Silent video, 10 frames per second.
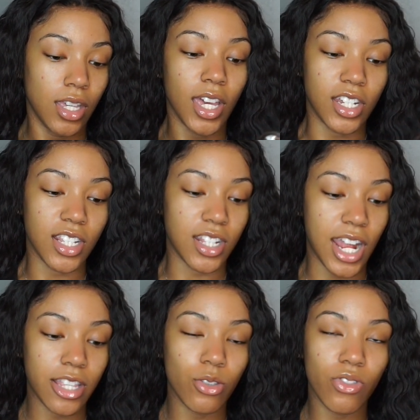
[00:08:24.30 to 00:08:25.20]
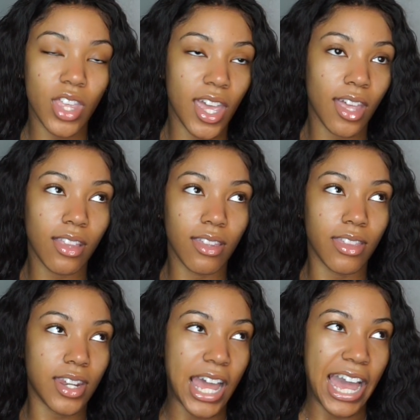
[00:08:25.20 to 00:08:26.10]
Yeah, just not too thick,
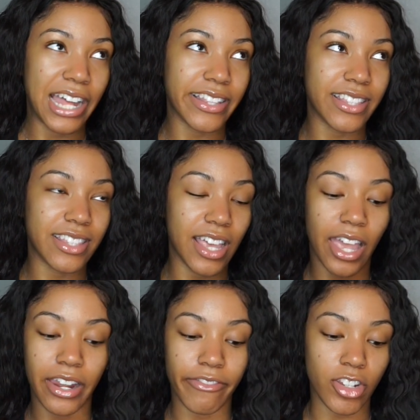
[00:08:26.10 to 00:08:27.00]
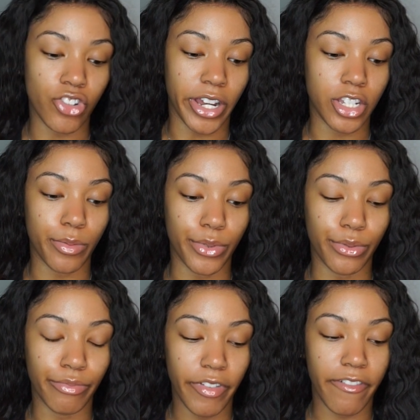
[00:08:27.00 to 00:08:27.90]
the knots, and if it's
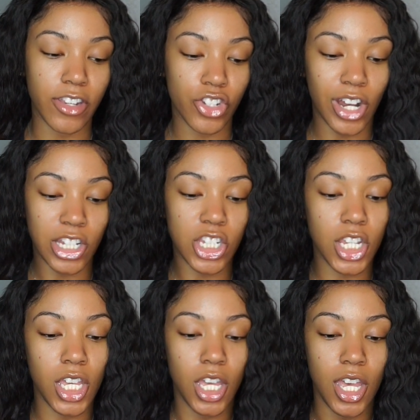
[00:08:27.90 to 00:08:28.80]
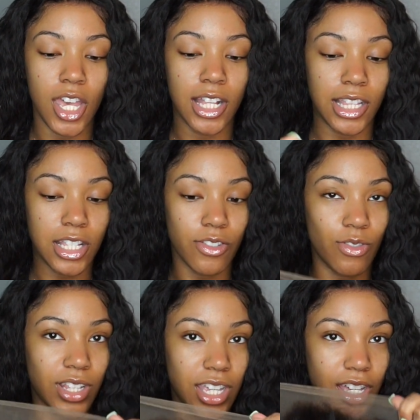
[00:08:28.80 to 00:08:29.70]
stretchable. If it's stretchy, that's
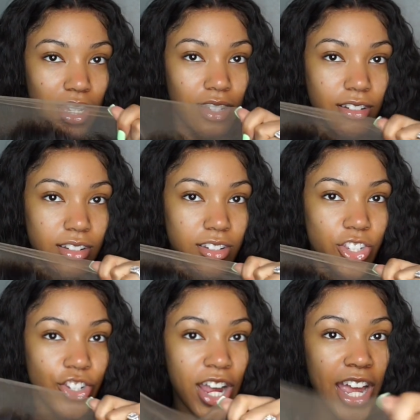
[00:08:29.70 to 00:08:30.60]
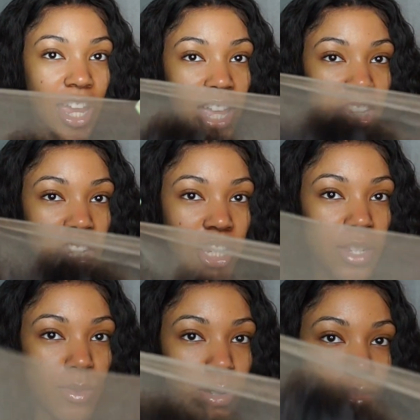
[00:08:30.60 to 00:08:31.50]
really good. Stretch, it
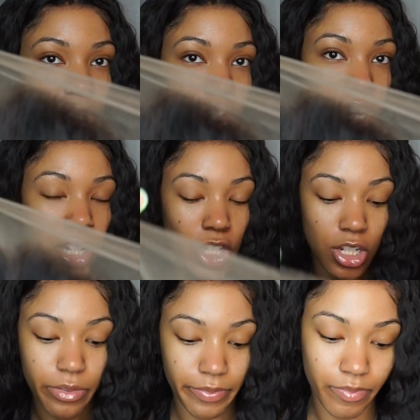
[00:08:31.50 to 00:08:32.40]
should be able to stretch.